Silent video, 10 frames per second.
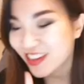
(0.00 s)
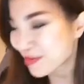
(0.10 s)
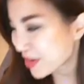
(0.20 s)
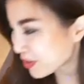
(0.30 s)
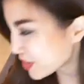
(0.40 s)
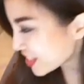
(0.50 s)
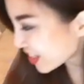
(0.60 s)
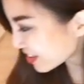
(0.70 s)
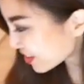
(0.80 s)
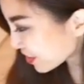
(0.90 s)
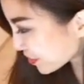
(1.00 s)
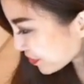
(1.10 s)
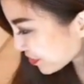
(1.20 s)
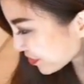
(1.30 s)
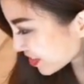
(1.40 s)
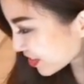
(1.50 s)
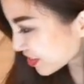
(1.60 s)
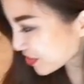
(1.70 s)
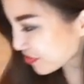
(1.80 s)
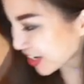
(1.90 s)
"Tamai onjang," no,
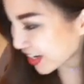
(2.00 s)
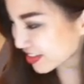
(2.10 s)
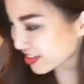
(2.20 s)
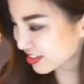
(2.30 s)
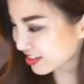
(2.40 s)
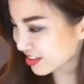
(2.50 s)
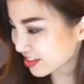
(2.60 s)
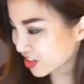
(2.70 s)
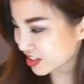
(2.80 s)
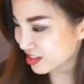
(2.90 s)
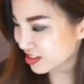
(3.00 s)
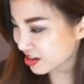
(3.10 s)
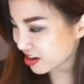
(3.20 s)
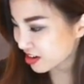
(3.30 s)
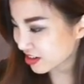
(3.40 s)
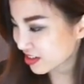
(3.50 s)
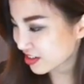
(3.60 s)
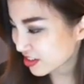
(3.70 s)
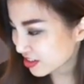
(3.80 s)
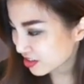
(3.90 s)
because wait, just
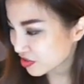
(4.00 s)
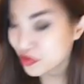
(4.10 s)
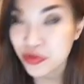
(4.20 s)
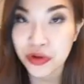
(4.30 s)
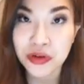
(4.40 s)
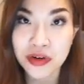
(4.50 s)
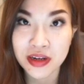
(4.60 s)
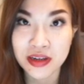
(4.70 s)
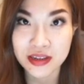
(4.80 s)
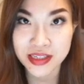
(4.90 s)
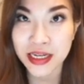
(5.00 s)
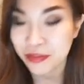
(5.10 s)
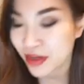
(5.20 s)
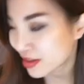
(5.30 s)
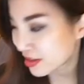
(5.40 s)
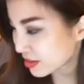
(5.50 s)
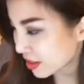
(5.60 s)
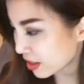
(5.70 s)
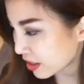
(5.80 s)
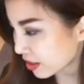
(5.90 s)
throw a statement and
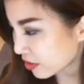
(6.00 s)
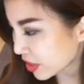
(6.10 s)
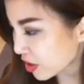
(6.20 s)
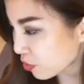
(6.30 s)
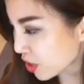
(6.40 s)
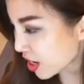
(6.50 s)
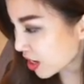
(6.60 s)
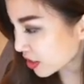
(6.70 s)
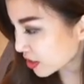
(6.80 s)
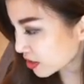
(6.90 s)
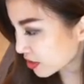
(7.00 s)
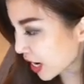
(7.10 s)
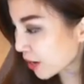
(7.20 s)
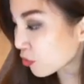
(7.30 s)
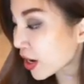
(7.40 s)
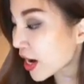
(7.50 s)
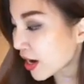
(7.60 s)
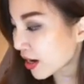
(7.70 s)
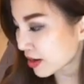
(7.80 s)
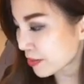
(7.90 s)
say "oriyakwa,"
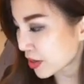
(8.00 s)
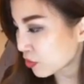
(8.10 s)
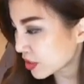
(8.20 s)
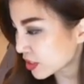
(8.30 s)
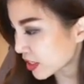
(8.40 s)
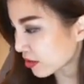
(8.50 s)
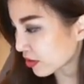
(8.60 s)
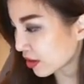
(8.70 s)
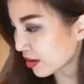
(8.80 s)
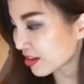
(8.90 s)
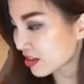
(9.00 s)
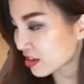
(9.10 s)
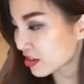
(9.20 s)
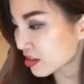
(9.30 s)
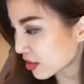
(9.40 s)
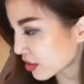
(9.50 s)
"thamwa," "tamai onjang." Okay, that's not nice.